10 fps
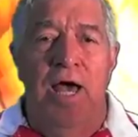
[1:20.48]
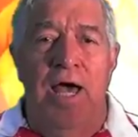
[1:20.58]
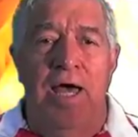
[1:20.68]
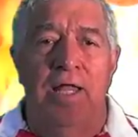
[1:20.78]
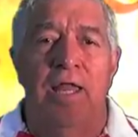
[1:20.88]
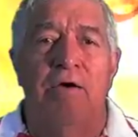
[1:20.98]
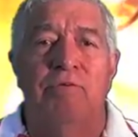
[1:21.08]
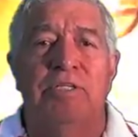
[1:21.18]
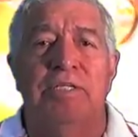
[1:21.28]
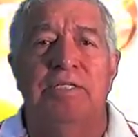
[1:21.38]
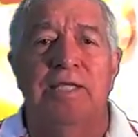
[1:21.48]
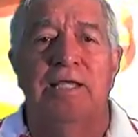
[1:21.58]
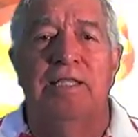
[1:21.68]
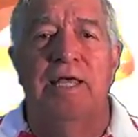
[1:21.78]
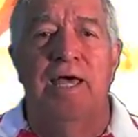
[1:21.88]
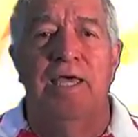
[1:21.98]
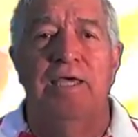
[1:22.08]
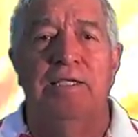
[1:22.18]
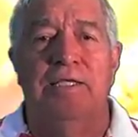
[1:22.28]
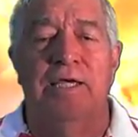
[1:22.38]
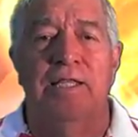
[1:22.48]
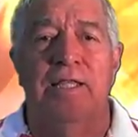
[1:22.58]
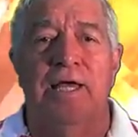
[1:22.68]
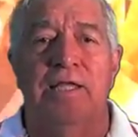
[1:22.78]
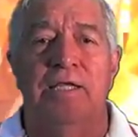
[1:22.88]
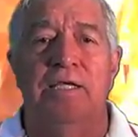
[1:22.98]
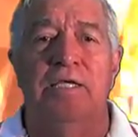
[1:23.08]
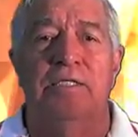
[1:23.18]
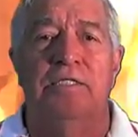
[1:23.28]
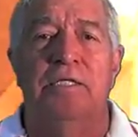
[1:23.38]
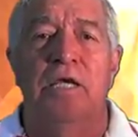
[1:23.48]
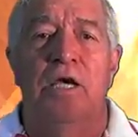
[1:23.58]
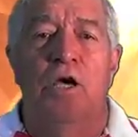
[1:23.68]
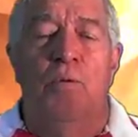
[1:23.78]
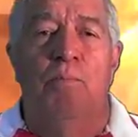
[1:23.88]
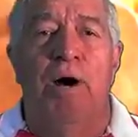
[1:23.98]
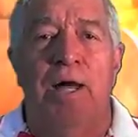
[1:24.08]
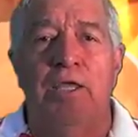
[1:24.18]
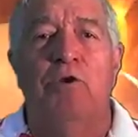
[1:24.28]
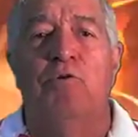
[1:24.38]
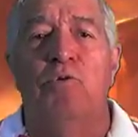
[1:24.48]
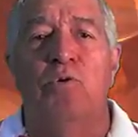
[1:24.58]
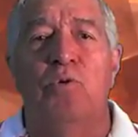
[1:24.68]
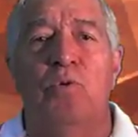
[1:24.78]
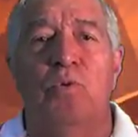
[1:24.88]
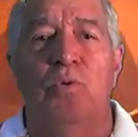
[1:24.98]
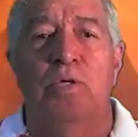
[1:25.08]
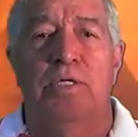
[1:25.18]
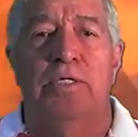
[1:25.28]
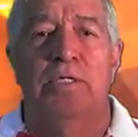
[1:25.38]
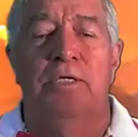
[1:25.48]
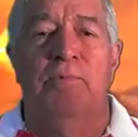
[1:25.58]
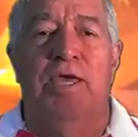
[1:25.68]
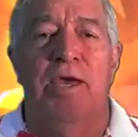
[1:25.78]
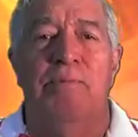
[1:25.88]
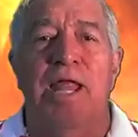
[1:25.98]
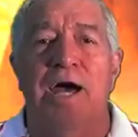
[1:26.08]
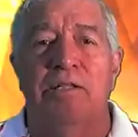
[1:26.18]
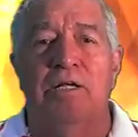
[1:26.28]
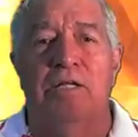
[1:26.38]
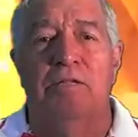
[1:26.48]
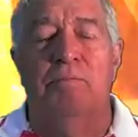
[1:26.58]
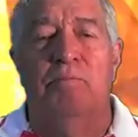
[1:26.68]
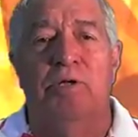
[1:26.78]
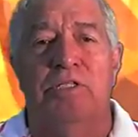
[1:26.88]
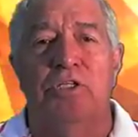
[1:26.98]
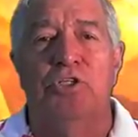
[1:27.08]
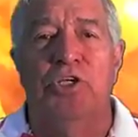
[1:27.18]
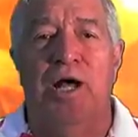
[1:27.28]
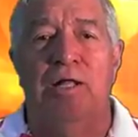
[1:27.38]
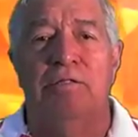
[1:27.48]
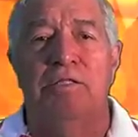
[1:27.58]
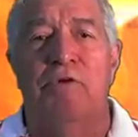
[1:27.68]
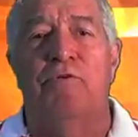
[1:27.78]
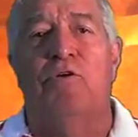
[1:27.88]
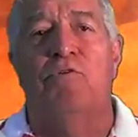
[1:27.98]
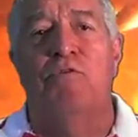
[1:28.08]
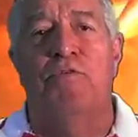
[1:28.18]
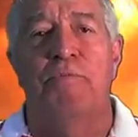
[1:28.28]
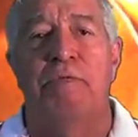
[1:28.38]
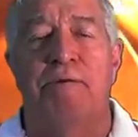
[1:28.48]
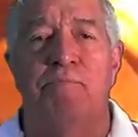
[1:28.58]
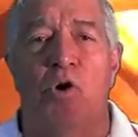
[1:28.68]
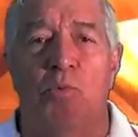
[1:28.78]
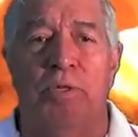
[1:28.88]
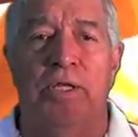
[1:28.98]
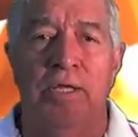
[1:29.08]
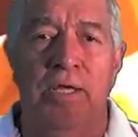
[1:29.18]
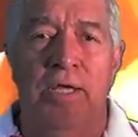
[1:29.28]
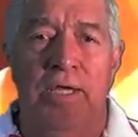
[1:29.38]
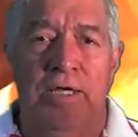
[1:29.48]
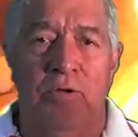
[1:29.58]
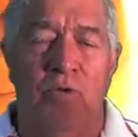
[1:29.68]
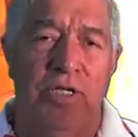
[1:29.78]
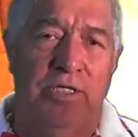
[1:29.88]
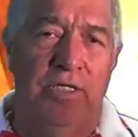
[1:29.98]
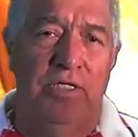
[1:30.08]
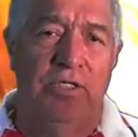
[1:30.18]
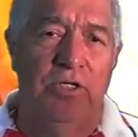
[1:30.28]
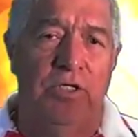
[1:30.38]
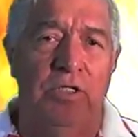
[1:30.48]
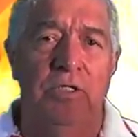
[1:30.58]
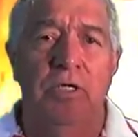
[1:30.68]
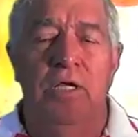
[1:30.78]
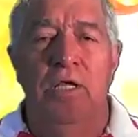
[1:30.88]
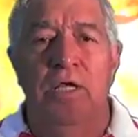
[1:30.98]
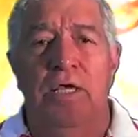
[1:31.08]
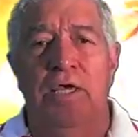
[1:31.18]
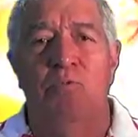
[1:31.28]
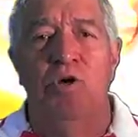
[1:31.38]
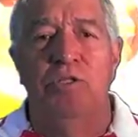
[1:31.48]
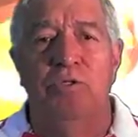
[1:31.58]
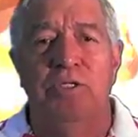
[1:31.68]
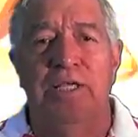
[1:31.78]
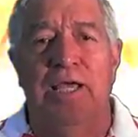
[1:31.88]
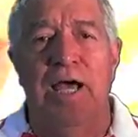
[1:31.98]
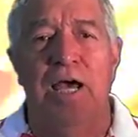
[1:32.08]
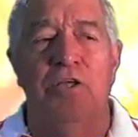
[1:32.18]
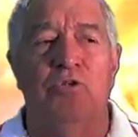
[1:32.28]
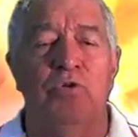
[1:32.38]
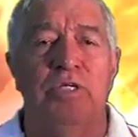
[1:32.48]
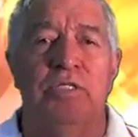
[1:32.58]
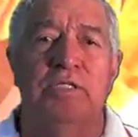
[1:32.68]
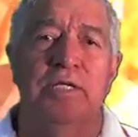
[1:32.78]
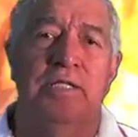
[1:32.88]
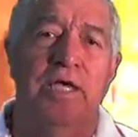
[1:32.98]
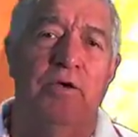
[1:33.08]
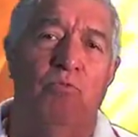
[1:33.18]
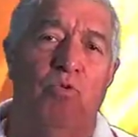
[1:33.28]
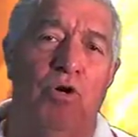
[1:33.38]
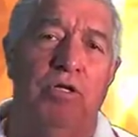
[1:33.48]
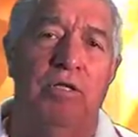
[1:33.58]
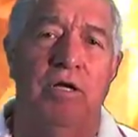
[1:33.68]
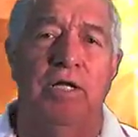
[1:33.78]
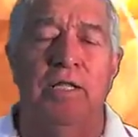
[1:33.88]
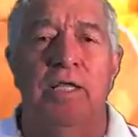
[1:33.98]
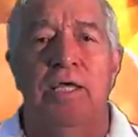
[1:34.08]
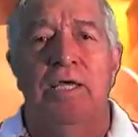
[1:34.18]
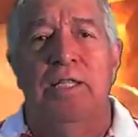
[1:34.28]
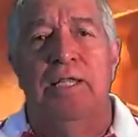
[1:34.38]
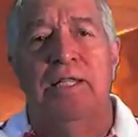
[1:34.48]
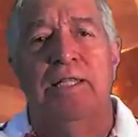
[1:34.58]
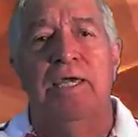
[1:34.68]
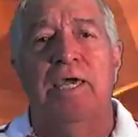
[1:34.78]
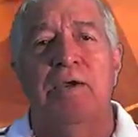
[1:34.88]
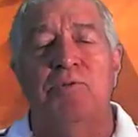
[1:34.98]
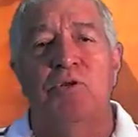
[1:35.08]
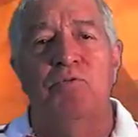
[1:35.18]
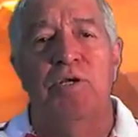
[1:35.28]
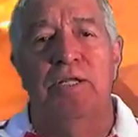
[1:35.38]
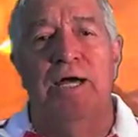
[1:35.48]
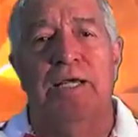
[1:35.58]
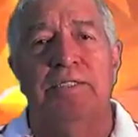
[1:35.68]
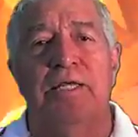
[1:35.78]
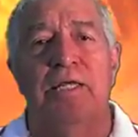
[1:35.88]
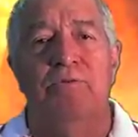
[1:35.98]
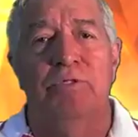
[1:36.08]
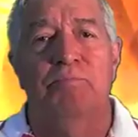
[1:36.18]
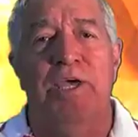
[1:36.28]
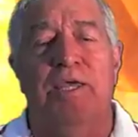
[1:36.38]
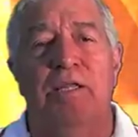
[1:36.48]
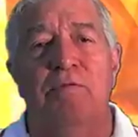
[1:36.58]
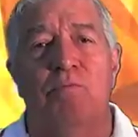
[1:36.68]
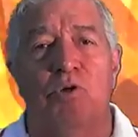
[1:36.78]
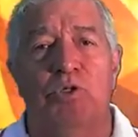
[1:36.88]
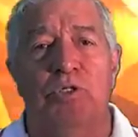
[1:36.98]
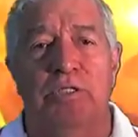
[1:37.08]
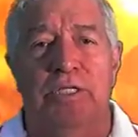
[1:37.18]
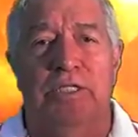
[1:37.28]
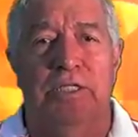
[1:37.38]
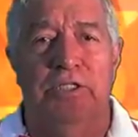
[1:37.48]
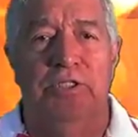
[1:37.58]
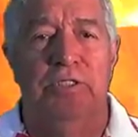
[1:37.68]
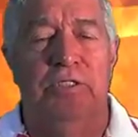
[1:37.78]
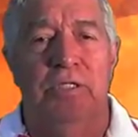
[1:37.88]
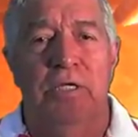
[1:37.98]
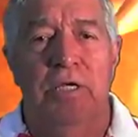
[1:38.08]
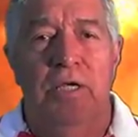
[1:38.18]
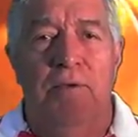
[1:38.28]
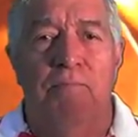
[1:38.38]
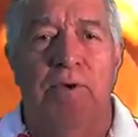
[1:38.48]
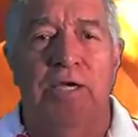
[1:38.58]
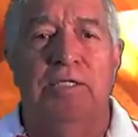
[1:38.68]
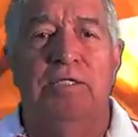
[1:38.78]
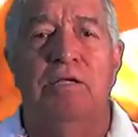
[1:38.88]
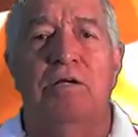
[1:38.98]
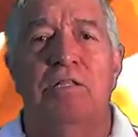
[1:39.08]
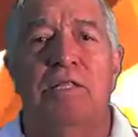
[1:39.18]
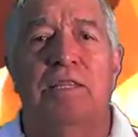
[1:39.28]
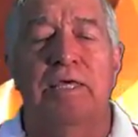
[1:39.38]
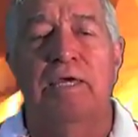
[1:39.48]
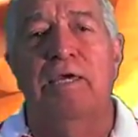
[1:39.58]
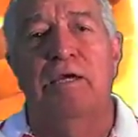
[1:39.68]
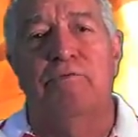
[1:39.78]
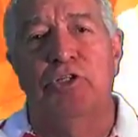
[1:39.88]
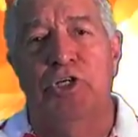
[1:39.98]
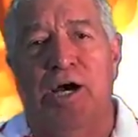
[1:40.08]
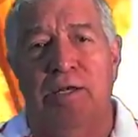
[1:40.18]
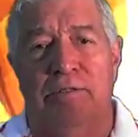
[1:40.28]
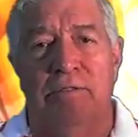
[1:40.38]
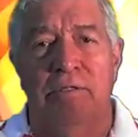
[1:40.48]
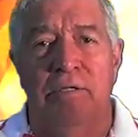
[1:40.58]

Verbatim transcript: And ever since that day, he said that his body grew, he became an adult, but the child never grew from that moment. And it wasn't until he went to a psychiatrist and they worked on it that they came to realize that he was making emotional decisions based on the thinking of a child.